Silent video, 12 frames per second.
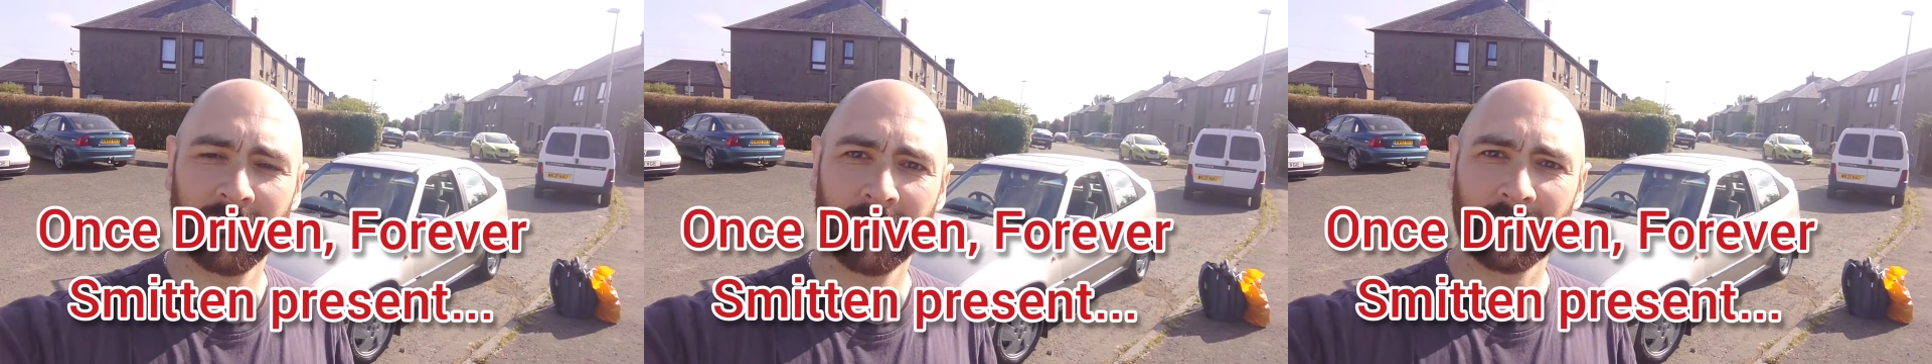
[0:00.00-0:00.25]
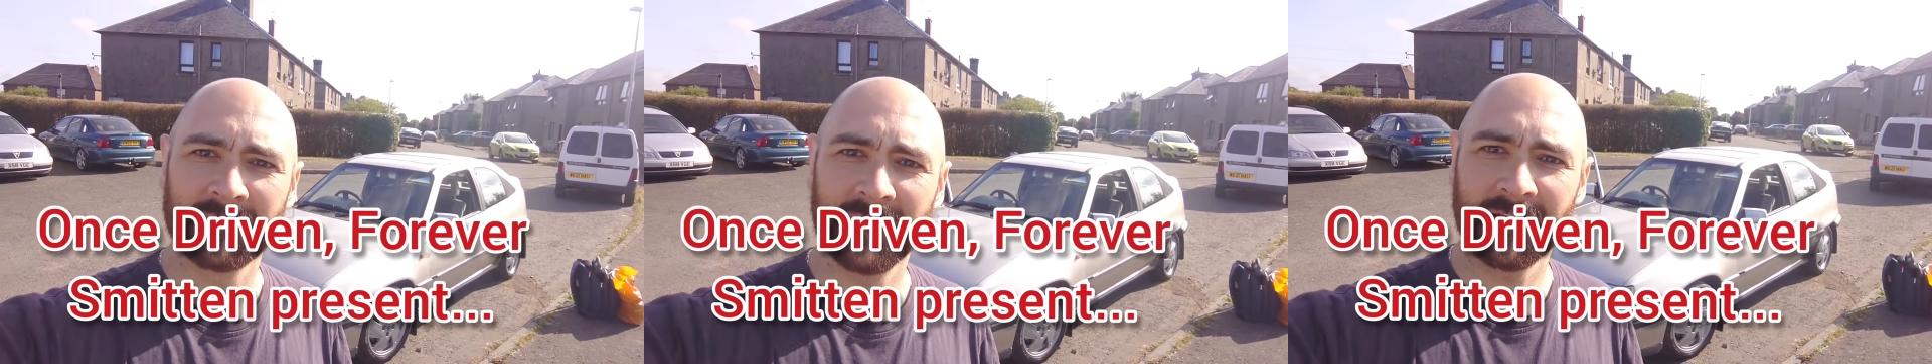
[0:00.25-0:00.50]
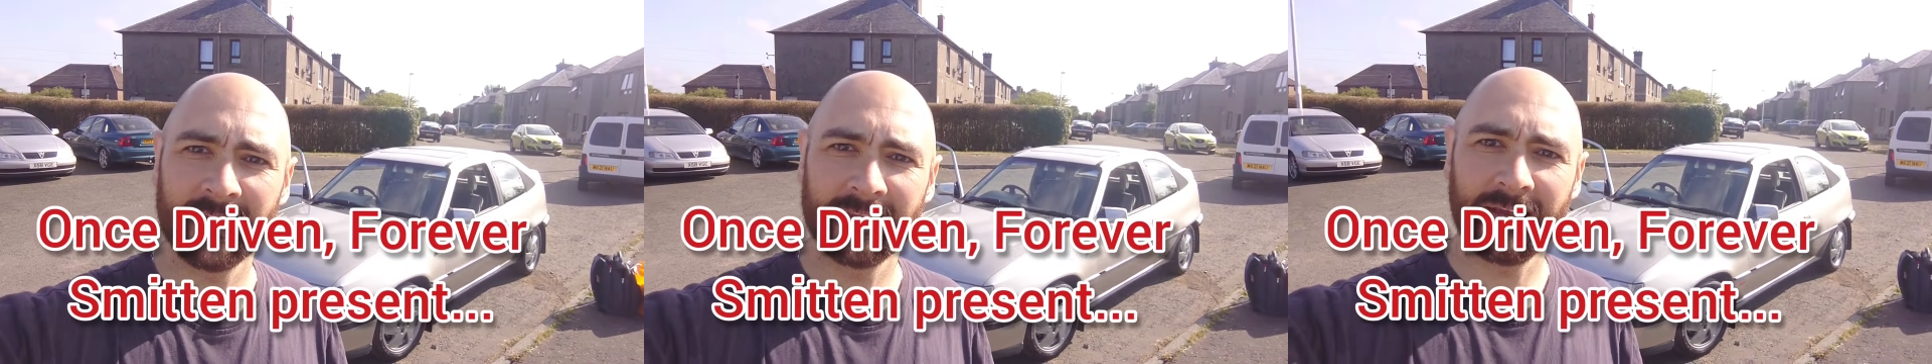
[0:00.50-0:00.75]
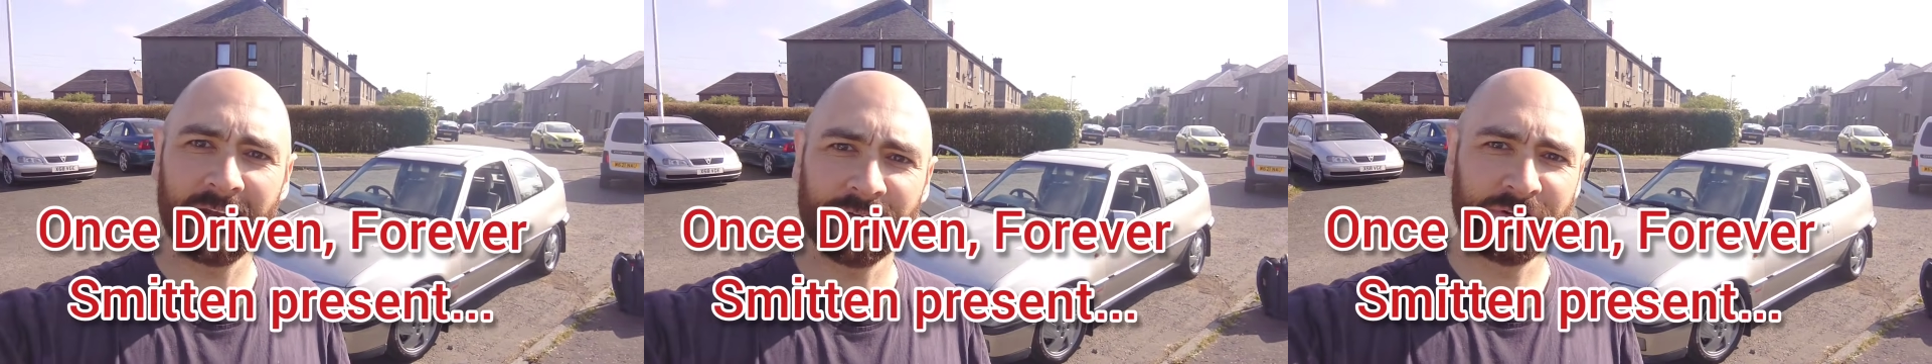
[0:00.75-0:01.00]
We're taking
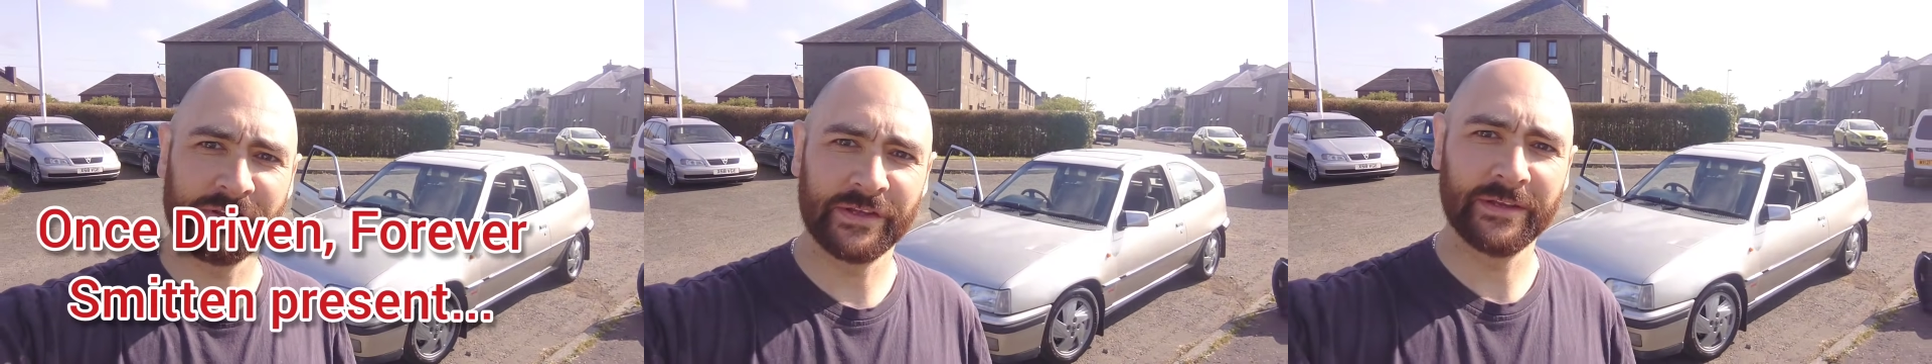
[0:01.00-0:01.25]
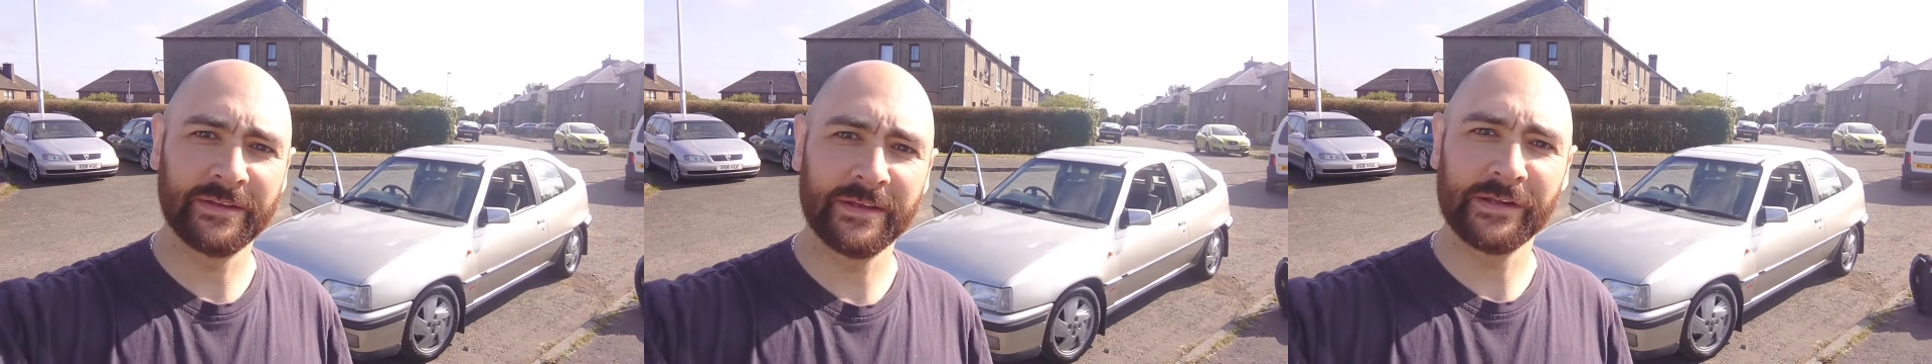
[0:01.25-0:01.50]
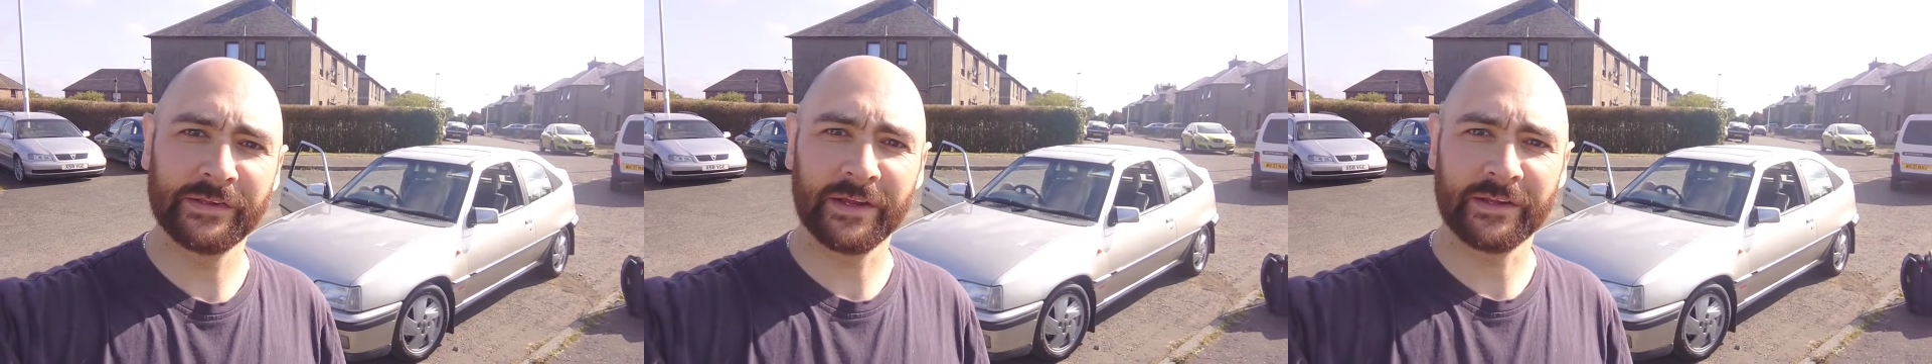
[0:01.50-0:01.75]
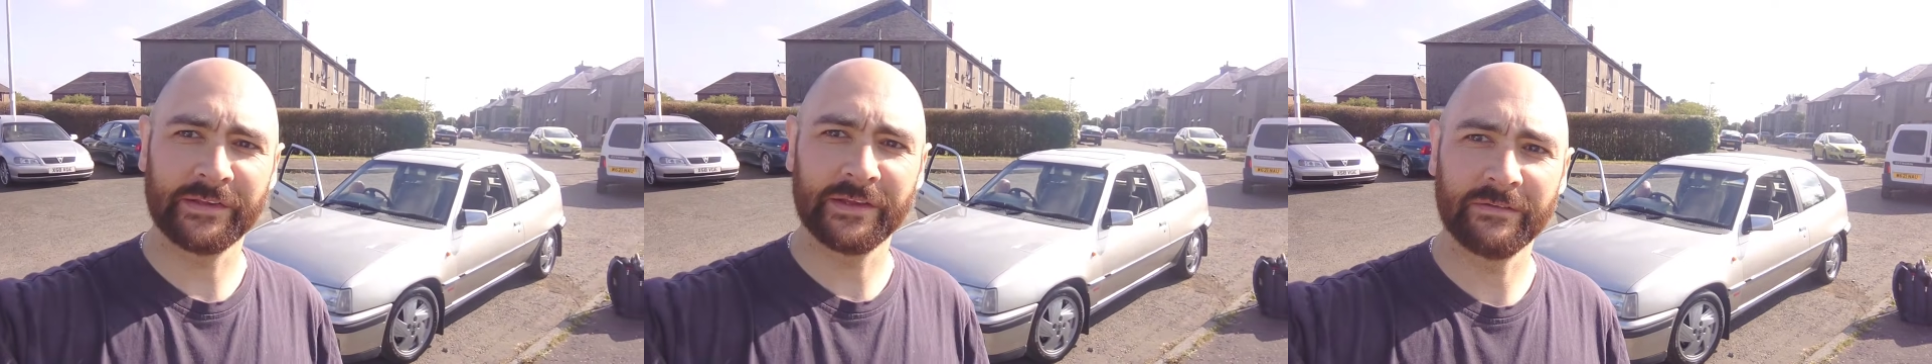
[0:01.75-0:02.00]
the Astra GT
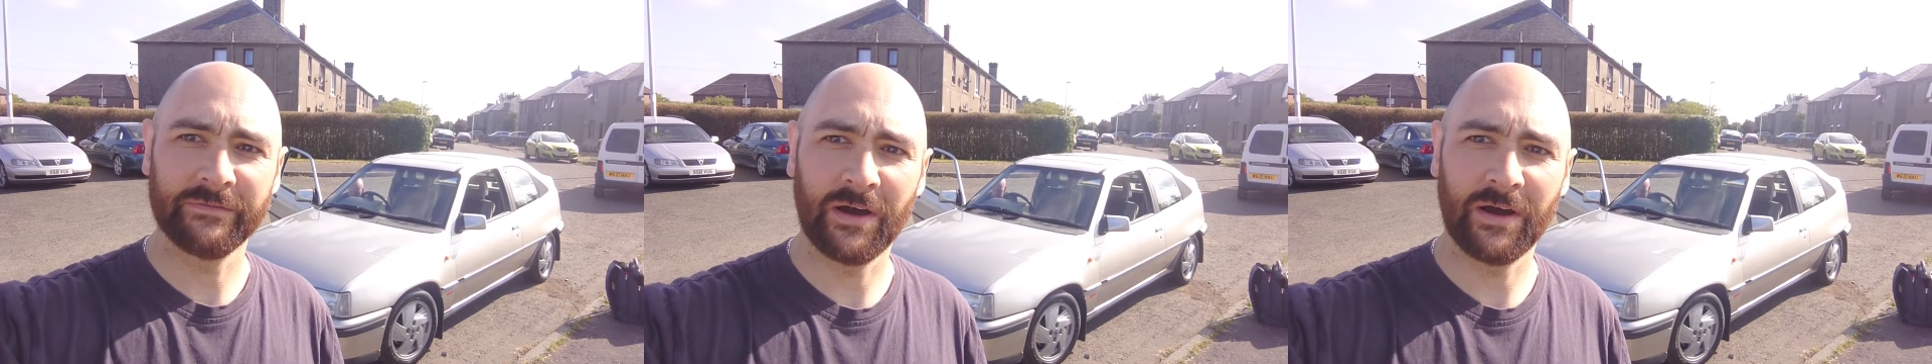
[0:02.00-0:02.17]
16